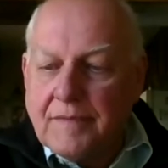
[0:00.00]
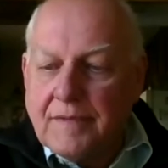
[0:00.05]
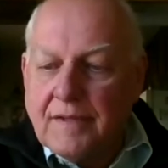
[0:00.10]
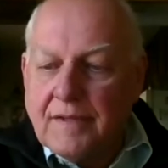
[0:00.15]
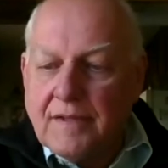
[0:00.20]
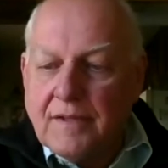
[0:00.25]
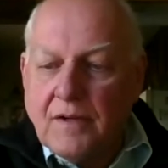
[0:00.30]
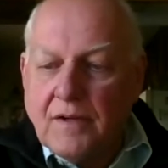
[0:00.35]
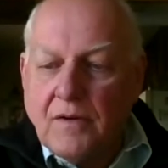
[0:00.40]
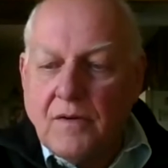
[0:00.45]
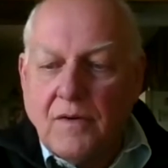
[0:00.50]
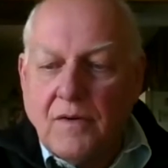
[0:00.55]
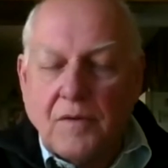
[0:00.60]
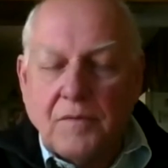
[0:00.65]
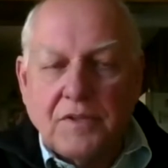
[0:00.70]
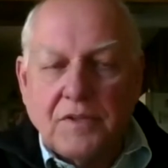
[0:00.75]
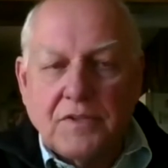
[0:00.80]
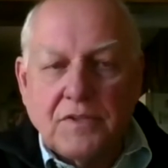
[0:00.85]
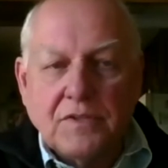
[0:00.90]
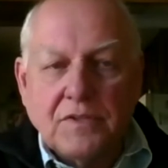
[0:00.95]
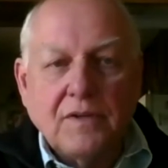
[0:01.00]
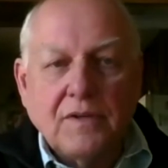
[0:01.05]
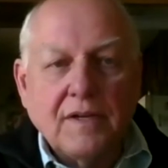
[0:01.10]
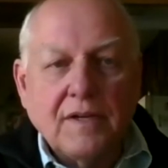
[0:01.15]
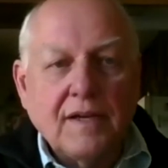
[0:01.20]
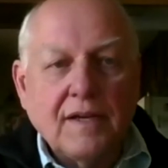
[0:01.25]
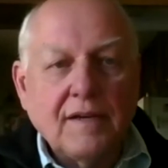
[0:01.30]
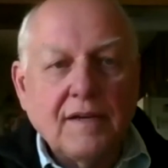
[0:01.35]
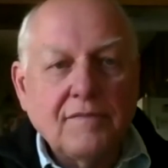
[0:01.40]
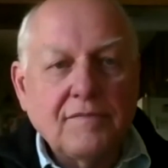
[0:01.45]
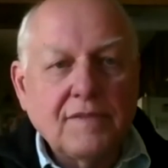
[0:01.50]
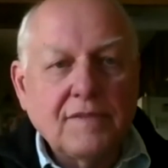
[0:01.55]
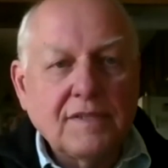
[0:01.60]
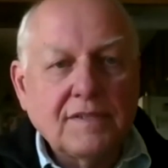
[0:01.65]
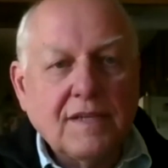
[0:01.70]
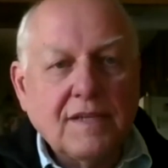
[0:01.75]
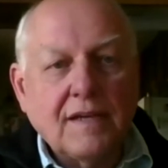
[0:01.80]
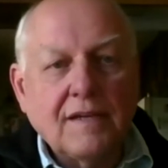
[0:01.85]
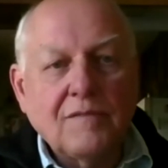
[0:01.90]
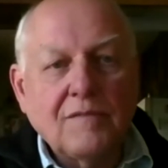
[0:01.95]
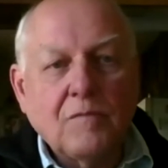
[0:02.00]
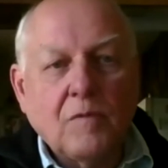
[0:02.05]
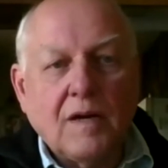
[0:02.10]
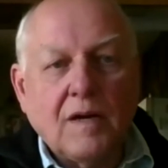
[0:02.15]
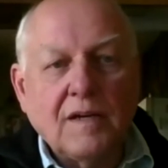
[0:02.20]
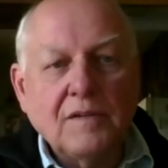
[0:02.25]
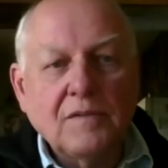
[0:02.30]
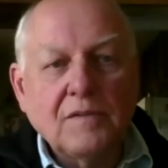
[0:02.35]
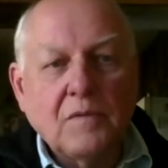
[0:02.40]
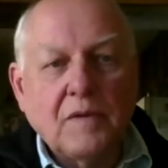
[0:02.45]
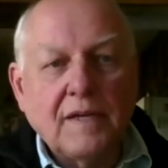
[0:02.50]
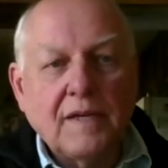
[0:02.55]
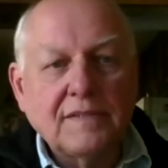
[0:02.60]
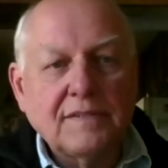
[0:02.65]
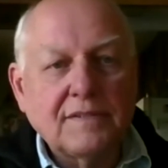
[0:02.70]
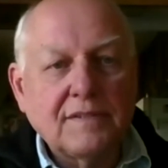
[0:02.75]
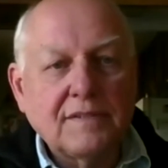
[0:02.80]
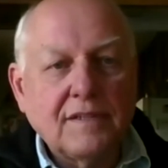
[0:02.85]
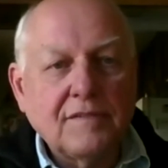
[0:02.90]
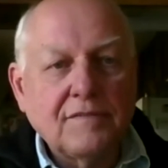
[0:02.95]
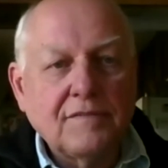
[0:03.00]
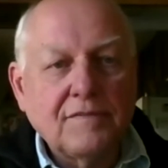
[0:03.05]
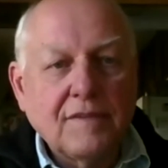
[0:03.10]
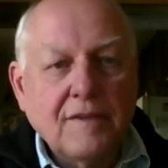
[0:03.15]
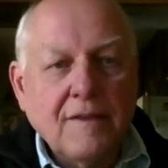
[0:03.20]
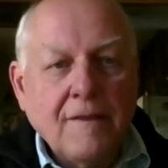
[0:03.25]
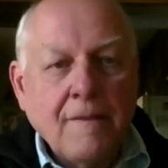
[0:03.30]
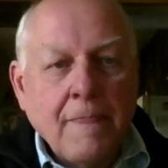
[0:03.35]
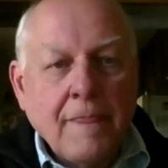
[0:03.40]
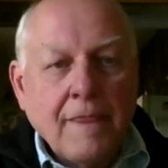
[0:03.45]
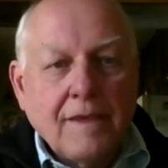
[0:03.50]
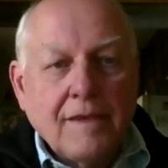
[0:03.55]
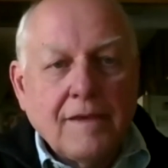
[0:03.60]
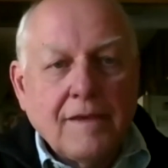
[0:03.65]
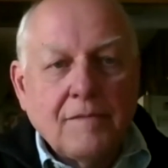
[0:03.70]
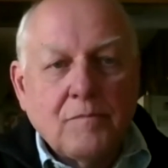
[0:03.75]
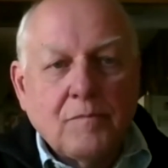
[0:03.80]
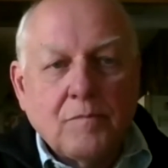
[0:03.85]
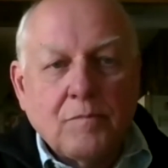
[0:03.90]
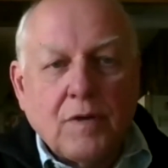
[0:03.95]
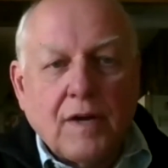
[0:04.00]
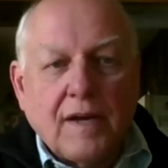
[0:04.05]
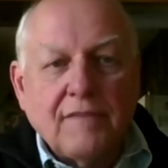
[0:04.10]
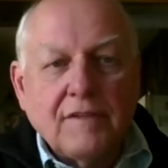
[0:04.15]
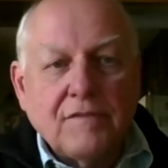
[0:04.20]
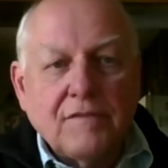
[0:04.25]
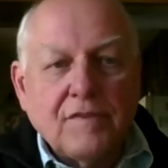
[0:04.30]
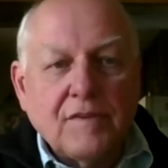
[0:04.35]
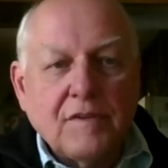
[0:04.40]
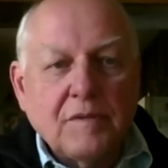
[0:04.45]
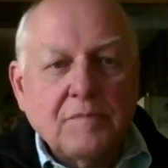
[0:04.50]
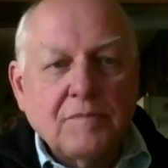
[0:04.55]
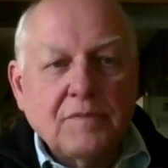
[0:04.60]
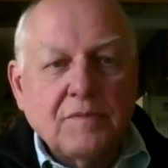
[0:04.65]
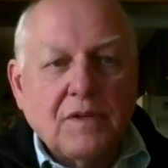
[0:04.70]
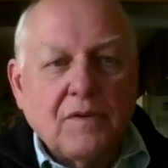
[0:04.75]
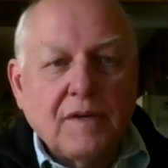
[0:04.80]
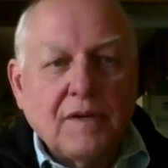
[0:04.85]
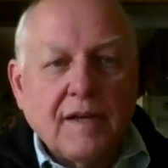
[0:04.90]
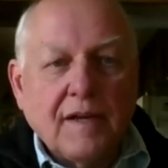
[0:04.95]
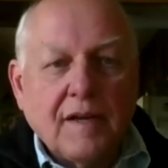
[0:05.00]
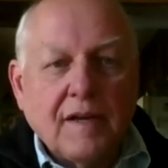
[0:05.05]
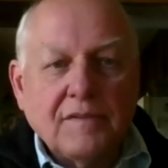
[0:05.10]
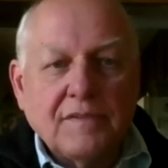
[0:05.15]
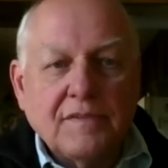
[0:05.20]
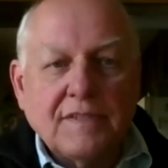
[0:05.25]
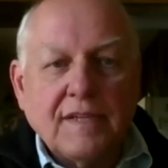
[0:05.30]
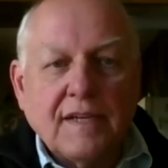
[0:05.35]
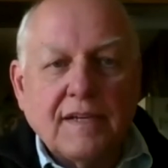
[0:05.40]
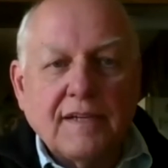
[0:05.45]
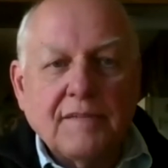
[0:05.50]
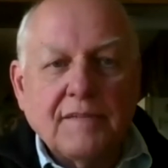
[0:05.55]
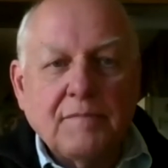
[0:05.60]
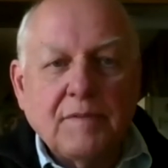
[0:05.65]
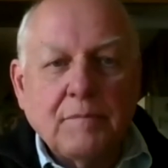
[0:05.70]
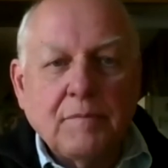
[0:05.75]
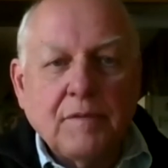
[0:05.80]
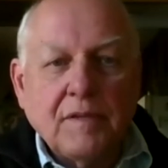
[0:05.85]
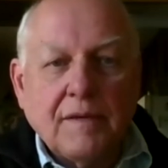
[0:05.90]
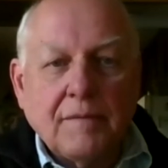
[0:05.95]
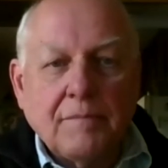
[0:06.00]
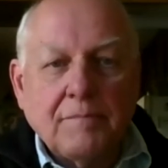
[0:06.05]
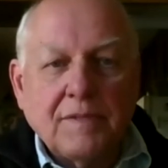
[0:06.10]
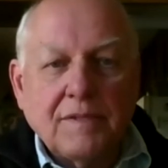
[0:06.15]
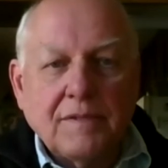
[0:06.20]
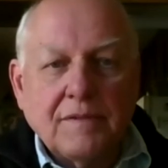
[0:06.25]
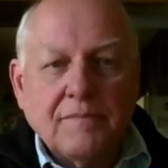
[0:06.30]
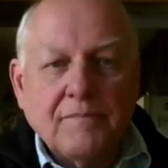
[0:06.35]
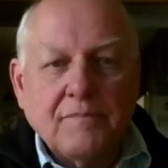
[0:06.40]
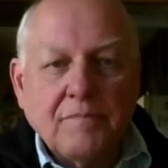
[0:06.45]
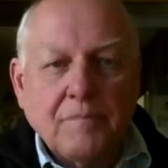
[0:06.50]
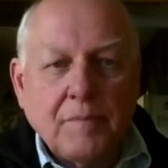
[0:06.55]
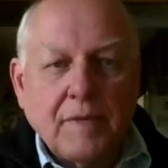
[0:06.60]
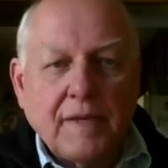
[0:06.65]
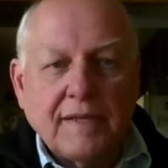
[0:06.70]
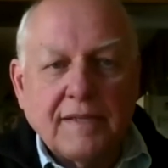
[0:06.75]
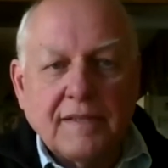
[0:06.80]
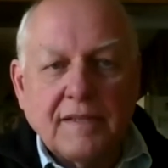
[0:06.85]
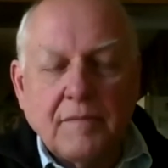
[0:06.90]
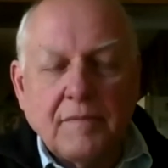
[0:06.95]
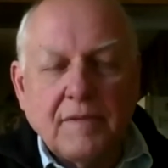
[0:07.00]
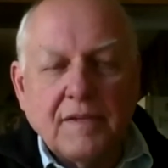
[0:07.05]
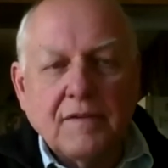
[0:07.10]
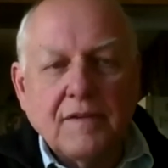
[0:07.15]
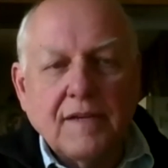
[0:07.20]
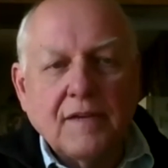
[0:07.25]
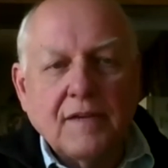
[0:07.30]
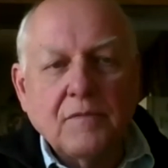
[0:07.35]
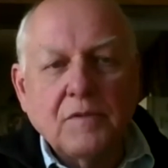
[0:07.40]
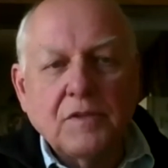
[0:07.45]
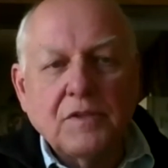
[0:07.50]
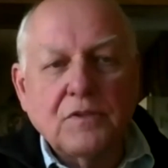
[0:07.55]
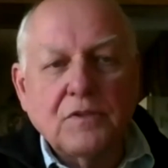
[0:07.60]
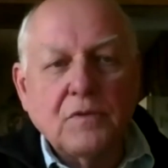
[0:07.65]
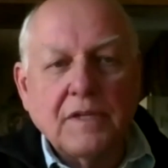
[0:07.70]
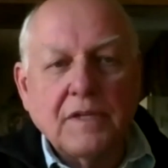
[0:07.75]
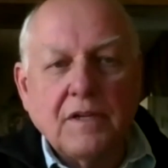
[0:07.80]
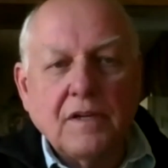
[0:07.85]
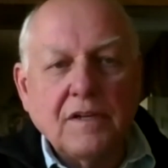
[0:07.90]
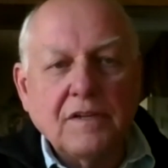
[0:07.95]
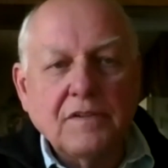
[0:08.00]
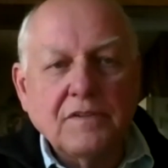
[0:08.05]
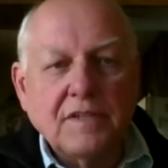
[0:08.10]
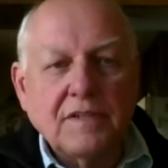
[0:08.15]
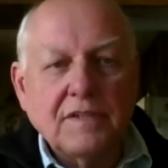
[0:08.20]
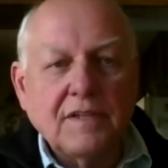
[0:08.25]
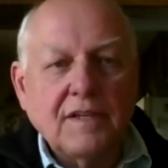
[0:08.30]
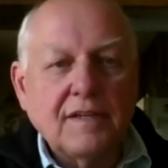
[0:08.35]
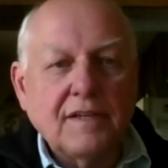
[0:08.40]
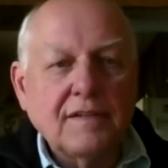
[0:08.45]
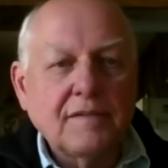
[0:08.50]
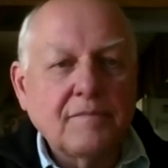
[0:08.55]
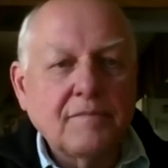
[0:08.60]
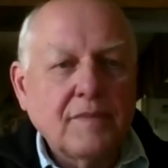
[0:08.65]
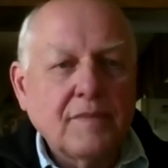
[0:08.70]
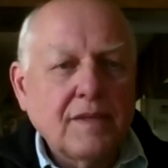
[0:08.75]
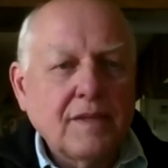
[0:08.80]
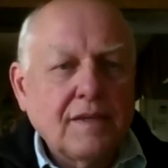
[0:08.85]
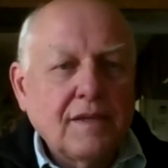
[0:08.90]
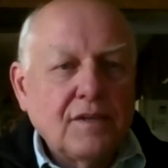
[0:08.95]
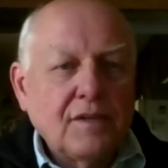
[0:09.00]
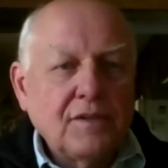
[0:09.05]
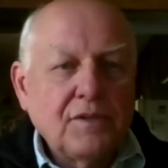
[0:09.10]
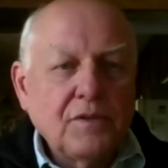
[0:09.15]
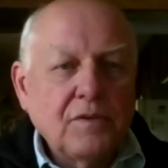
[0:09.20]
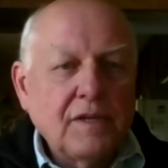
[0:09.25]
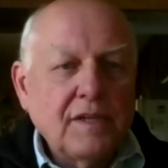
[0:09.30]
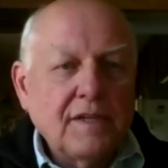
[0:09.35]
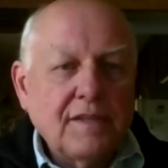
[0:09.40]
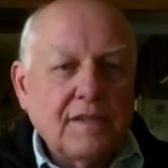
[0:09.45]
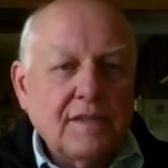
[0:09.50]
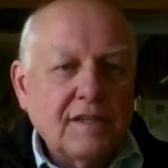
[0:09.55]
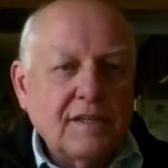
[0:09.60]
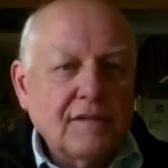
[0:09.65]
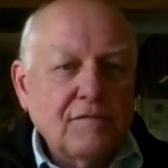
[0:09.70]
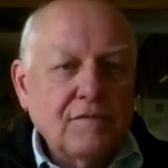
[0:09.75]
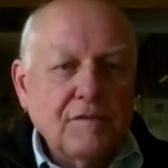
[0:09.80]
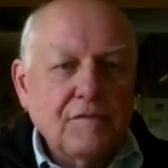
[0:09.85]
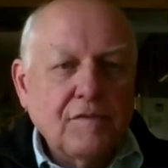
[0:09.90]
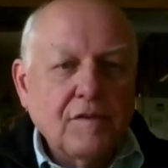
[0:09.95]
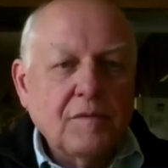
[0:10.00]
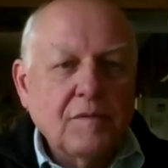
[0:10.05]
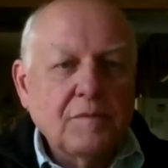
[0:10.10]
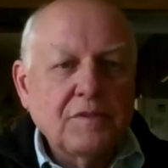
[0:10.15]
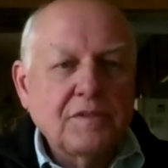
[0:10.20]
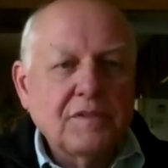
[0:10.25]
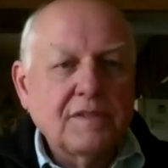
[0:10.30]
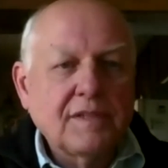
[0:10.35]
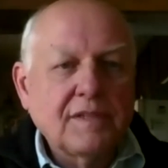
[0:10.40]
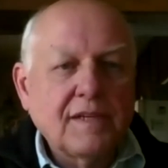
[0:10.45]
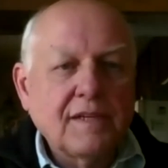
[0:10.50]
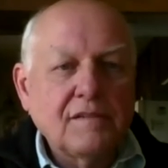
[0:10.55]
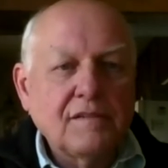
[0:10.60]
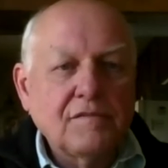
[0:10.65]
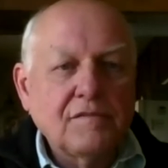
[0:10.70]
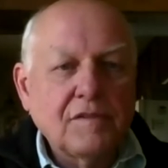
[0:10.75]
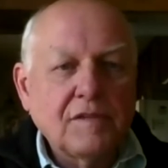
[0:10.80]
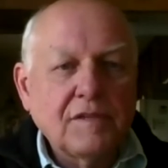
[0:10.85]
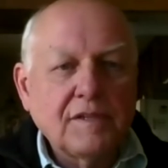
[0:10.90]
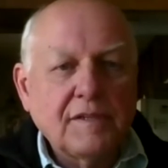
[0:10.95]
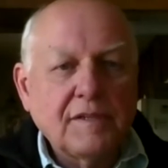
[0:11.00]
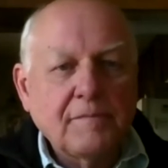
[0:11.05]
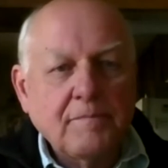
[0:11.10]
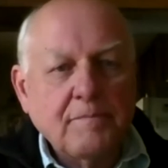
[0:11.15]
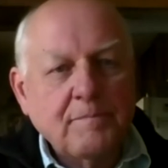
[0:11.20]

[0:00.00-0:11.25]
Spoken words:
You know, are we just going to have this kind of wild west of private firms going out and signing people up and paying them? And would $20 a ton do anything for farmers in California?